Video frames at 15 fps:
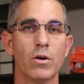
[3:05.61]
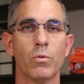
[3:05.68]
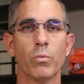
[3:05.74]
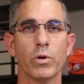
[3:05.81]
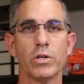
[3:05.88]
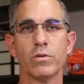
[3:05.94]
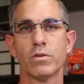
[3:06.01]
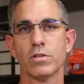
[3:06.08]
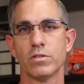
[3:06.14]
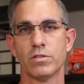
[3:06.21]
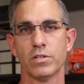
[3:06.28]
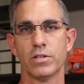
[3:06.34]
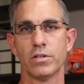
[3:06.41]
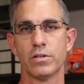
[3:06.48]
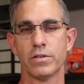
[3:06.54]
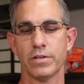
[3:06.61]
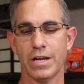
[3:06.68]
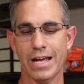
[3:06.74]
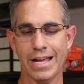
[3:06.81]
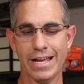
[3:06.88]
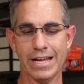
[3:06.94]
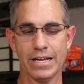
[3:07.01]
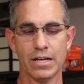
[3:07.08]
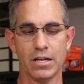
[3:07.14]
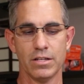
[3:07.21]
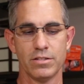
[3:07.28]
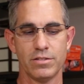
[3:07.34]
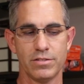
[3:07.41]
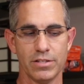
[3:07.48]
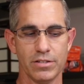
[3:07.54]
when you consider a
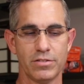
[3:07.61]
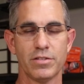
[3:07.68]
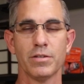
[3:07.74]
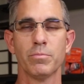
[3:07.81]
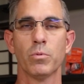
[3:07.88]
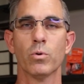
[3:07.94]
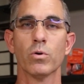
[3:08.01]
system